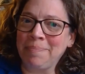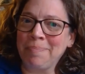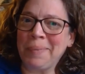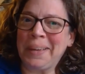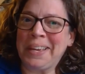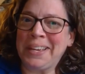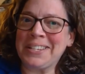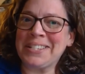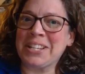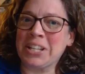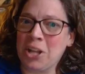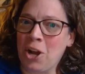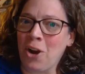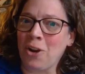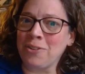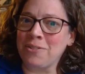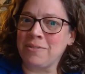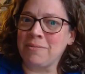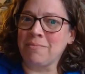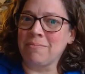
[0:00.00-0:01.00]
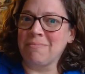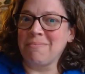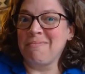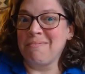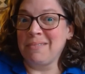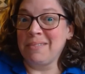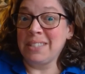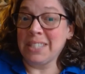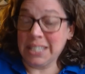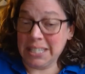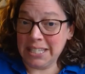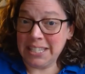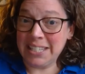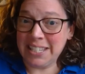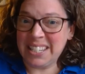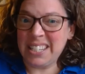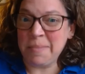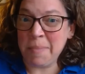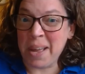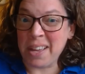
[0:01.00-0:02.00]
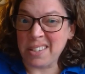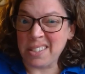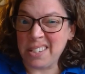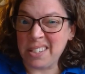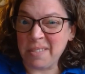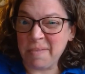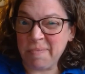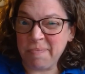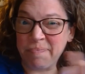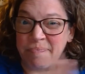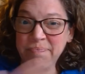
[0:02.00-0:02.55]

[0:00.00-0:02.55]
because lard smells.